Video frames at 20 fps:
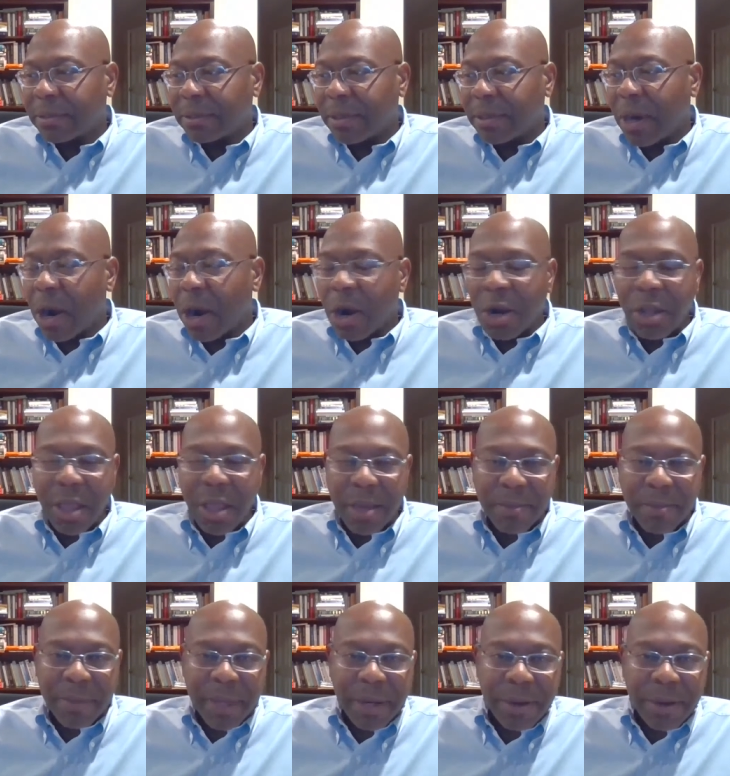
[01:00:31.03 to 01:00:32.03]

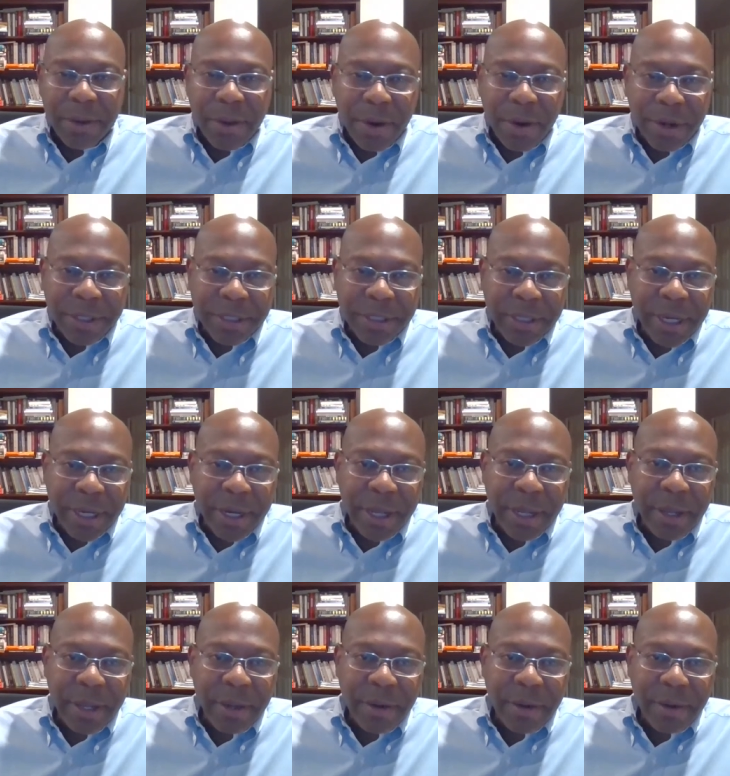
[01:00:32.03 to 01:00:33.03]
Harlem in New York
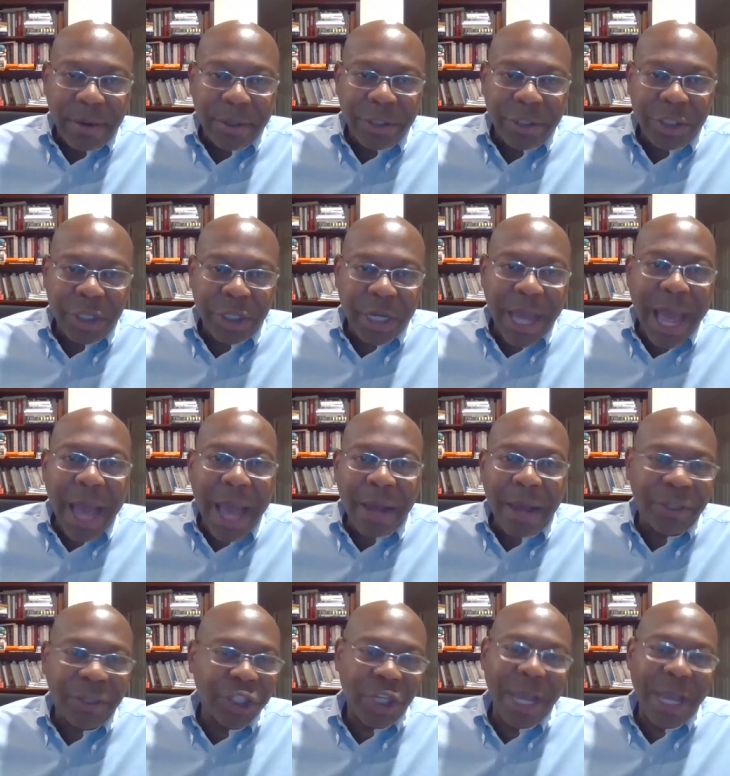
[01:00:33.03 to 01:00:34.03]
City or
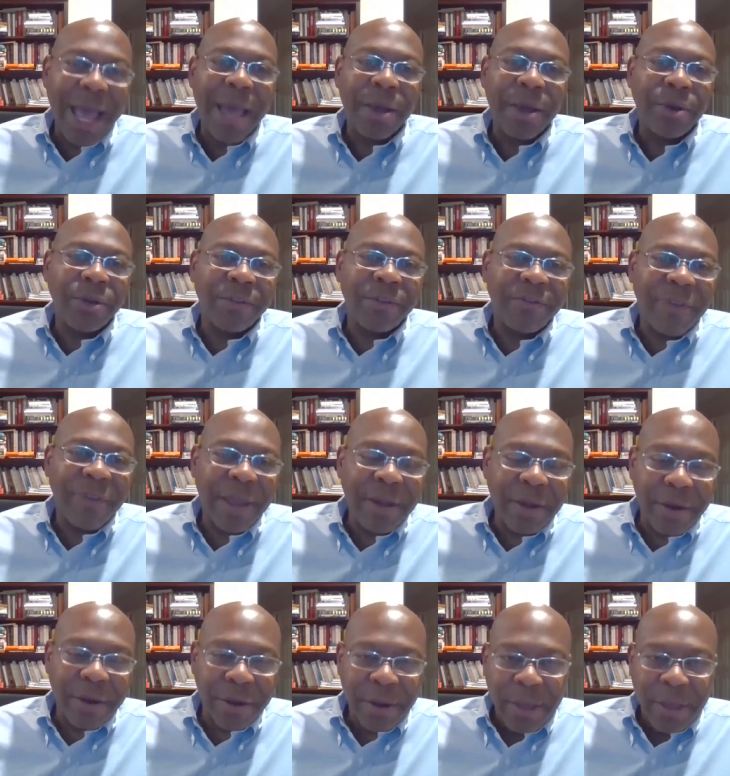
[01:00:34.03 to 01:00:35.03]
Chicago, the Chicago
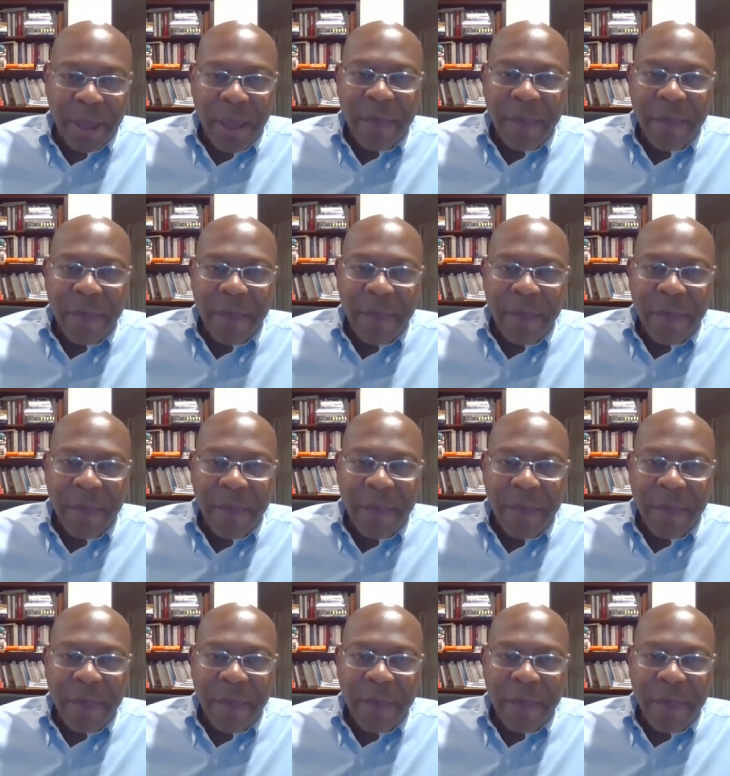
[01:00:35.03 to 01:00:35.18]
Defender,